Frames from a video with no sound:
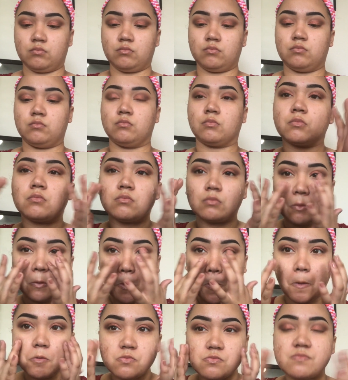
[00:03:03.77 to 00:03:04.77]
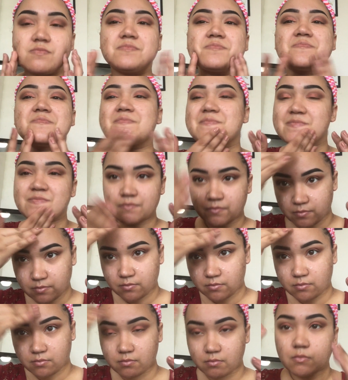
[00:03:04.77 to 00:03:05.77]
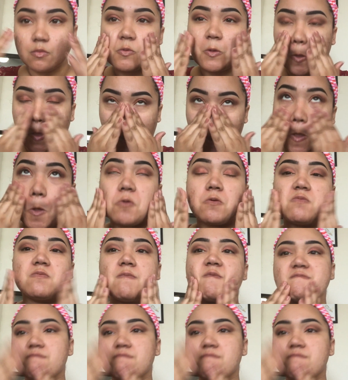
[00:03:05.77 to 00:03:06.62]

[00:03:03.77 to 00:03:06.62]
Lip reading: I love this primer so much because it